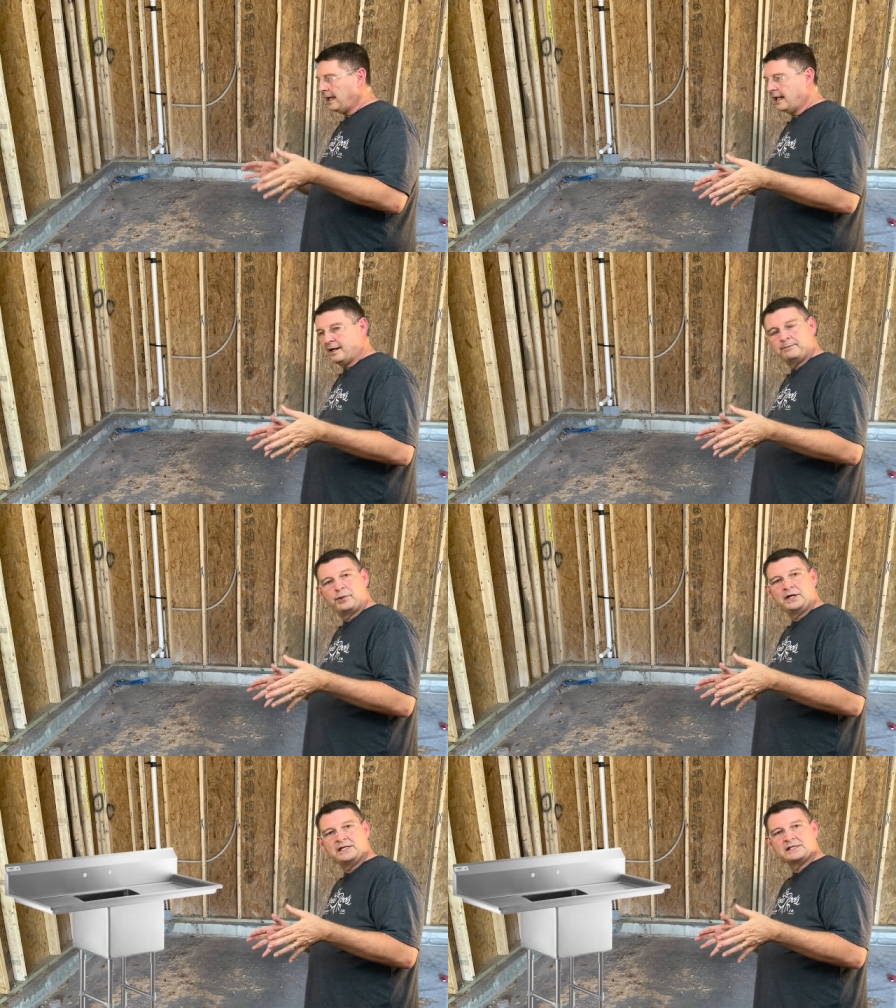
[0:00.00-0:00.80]
and a
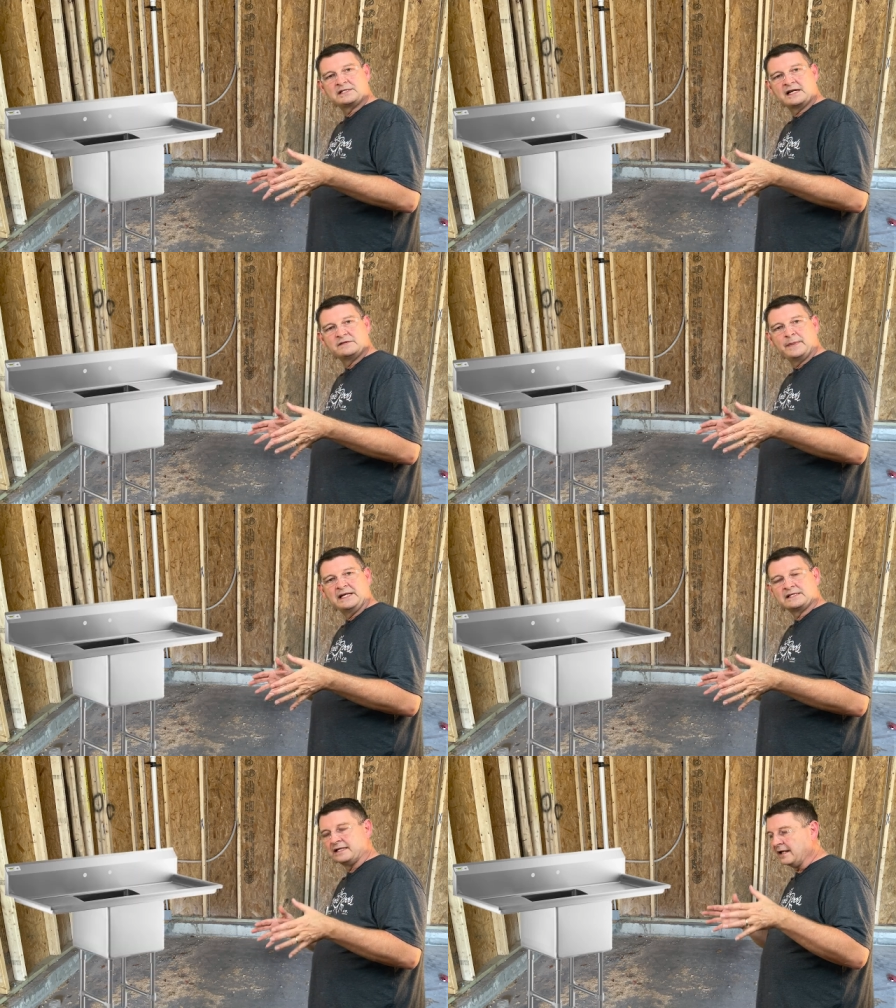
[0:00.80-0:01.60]
pretty decent sized
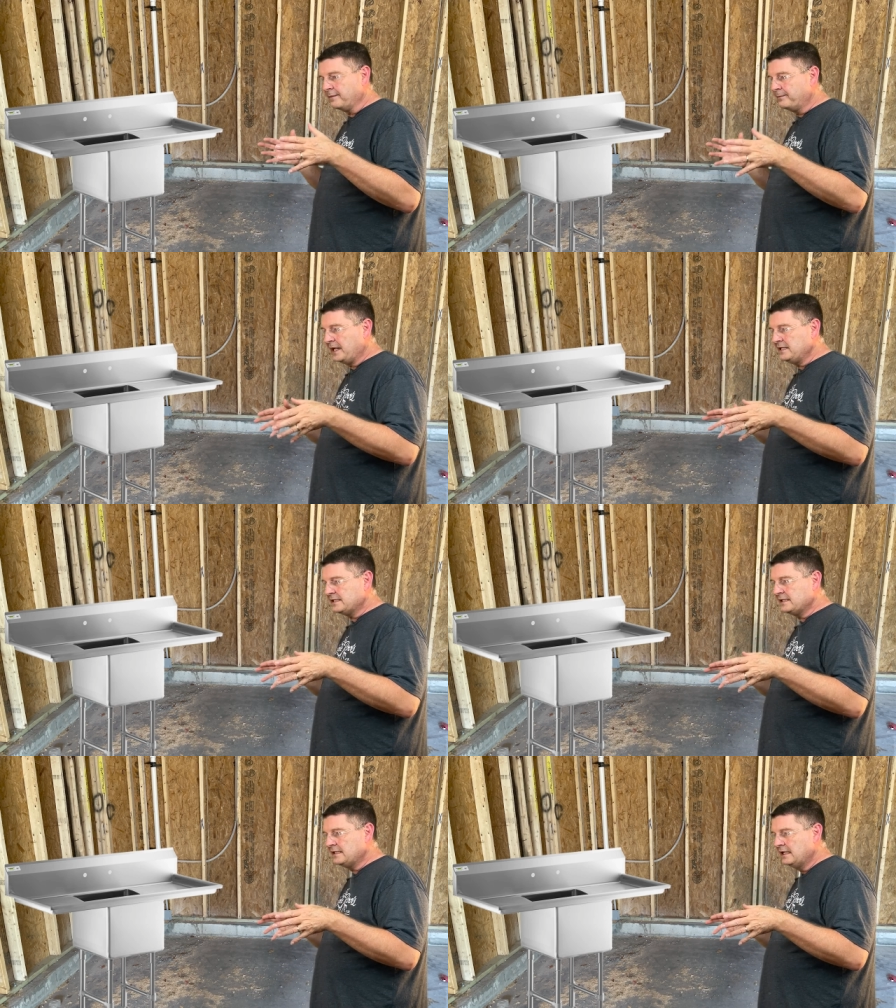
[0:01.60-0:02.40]
basin. Now the
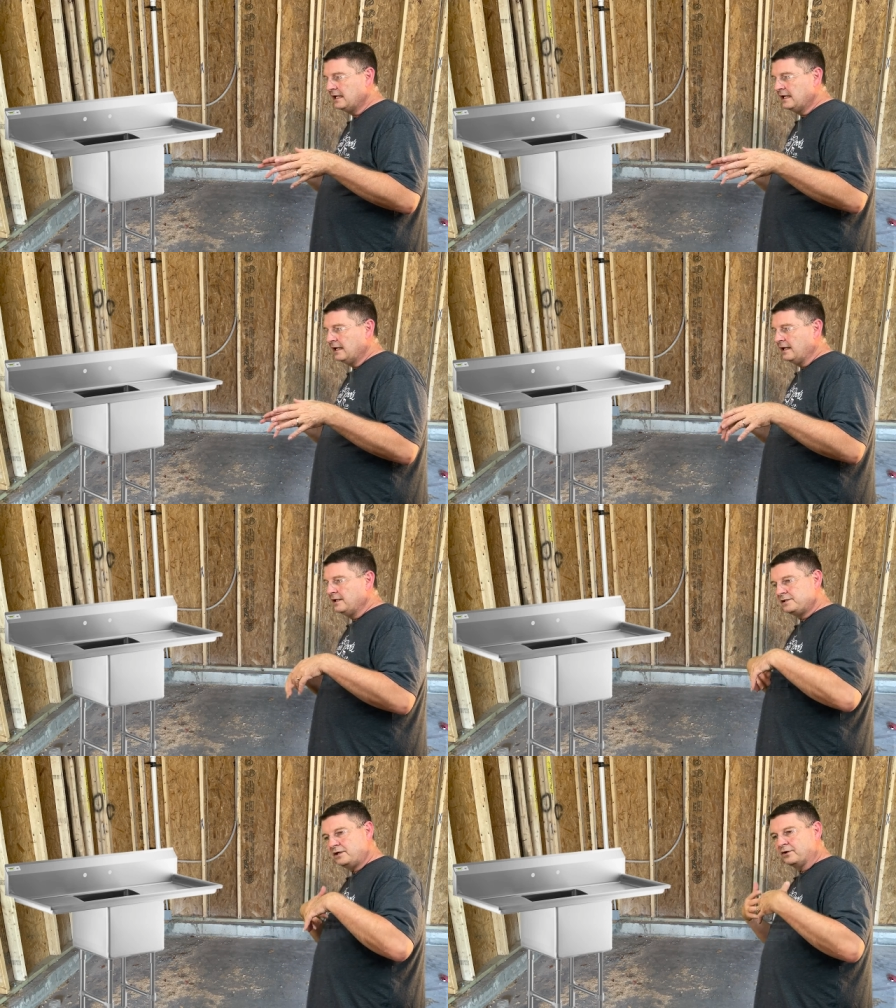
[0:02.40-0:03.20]
basin
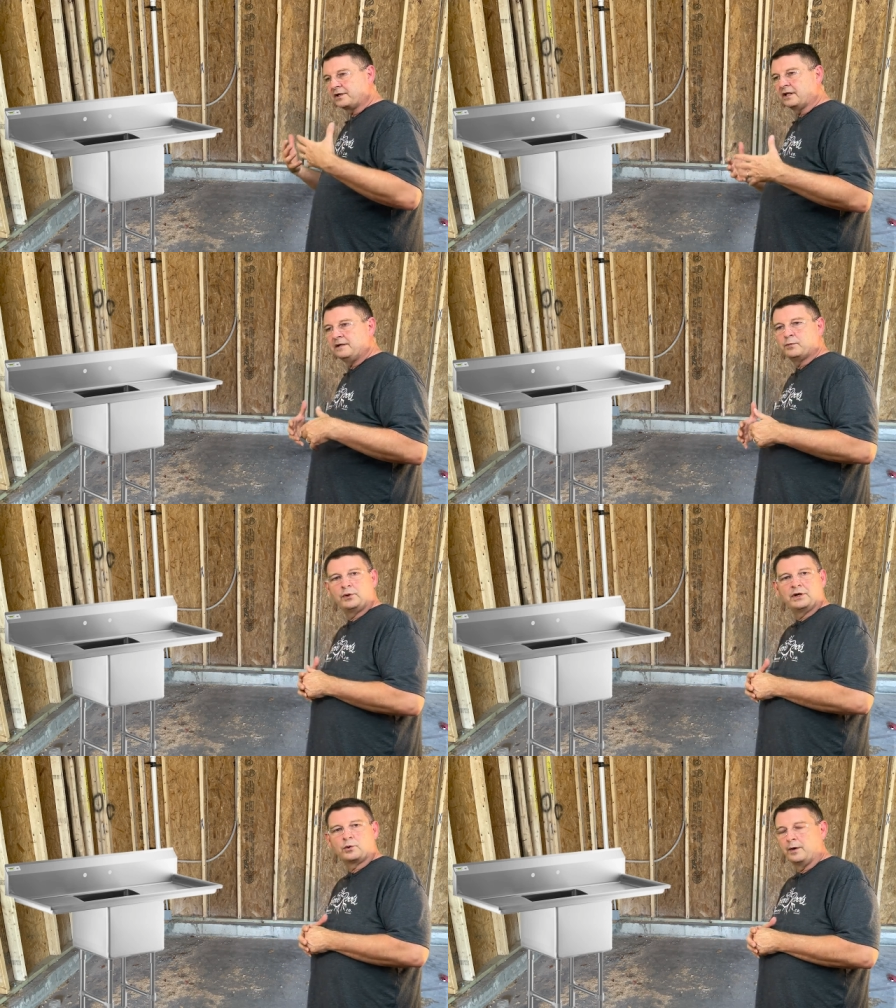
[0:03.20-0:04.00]
is, you know, the clean
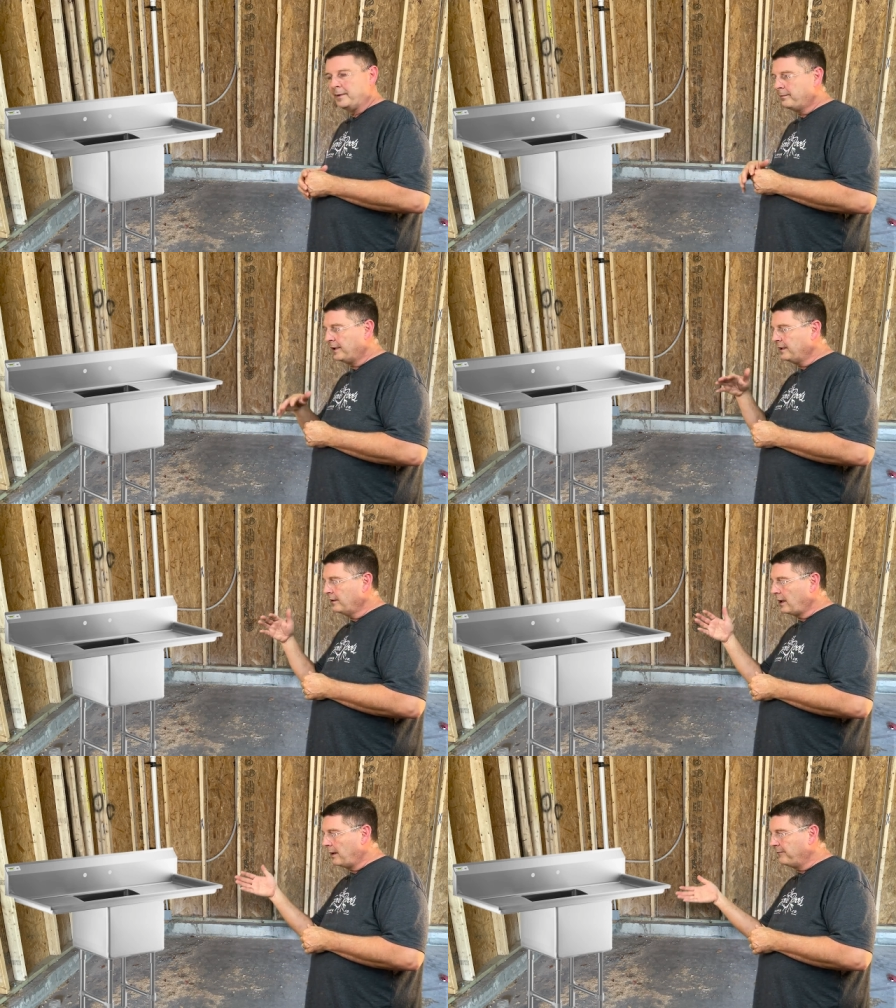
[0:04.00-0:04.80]
brewing equipment, but
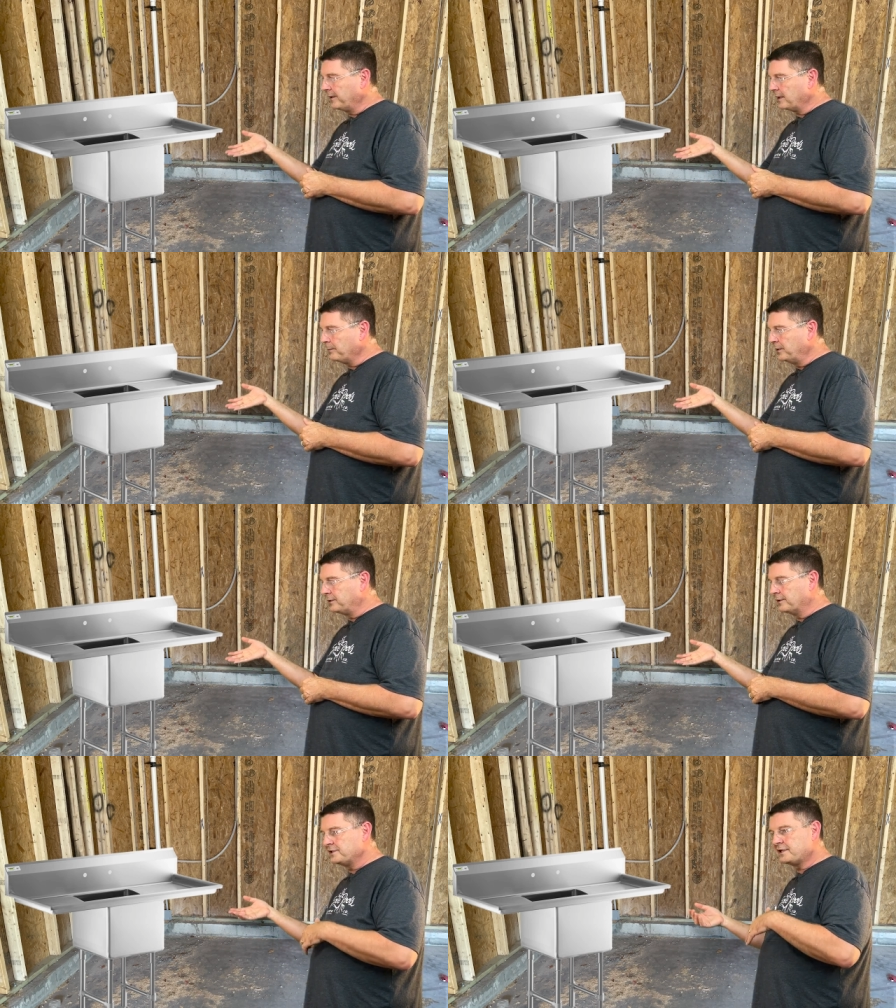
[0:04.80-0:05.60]
I'll figure I put
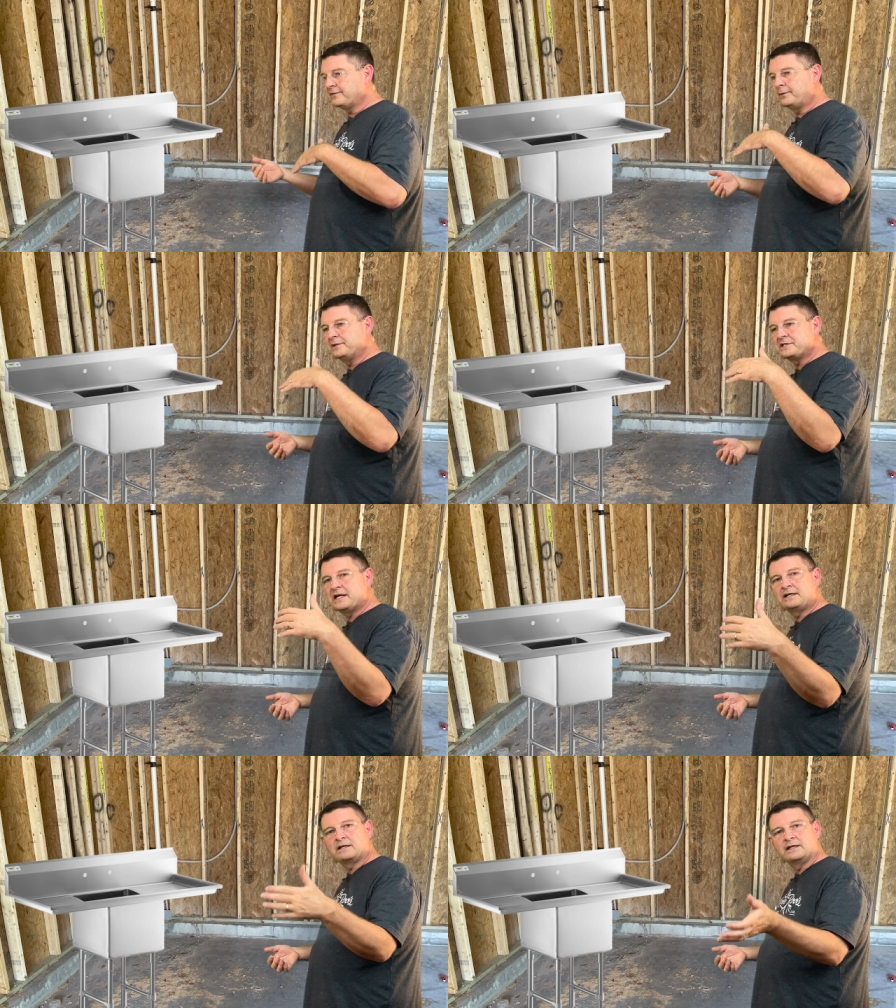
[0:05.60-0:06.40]
dirty stuff on one
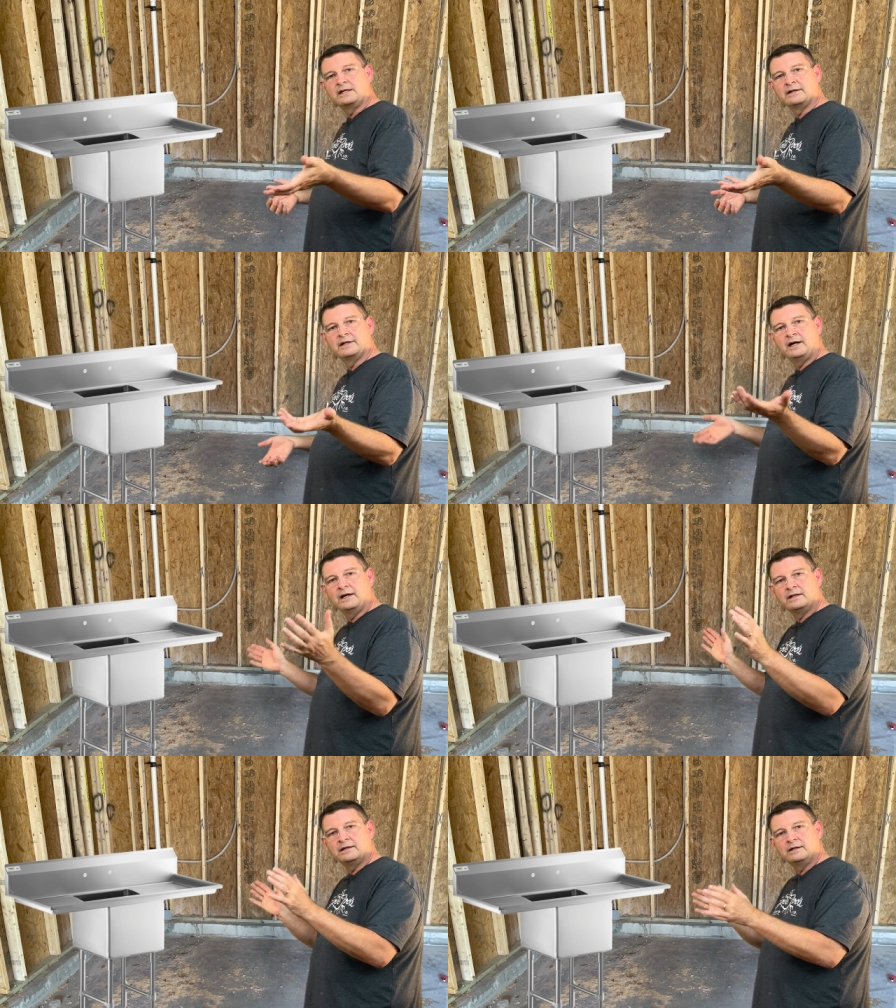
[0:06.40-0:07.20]
side, clean on the
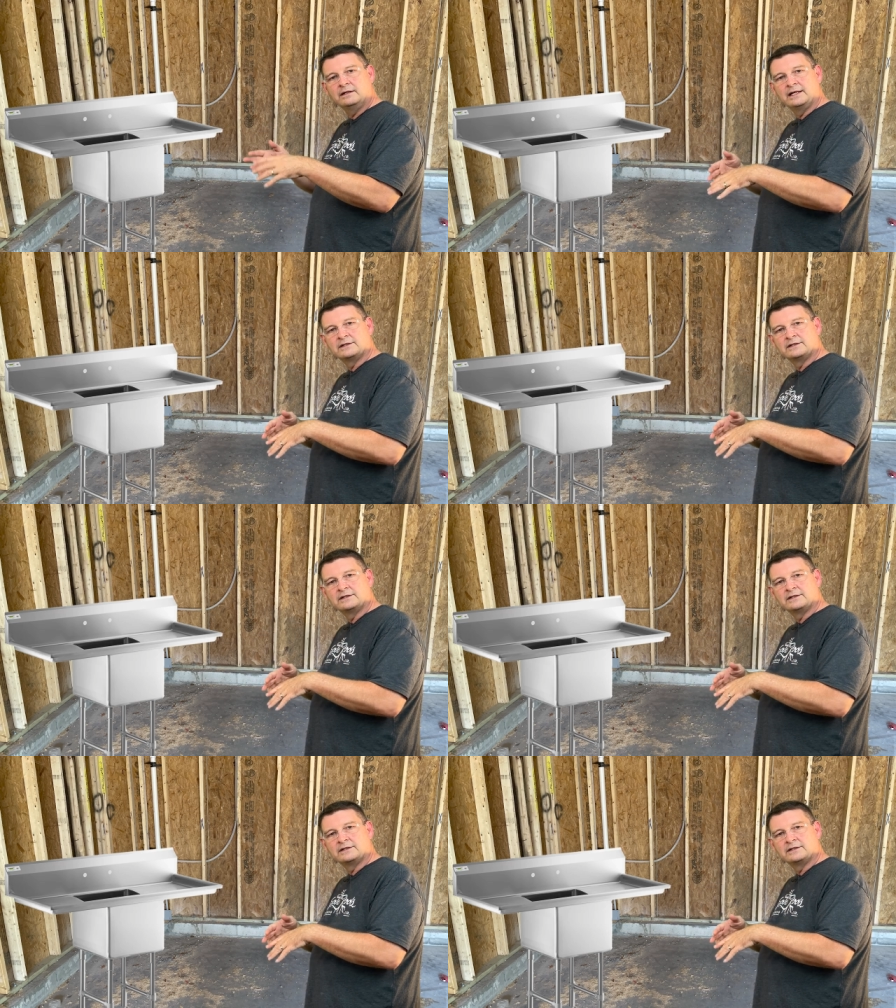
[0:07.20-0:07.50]
other.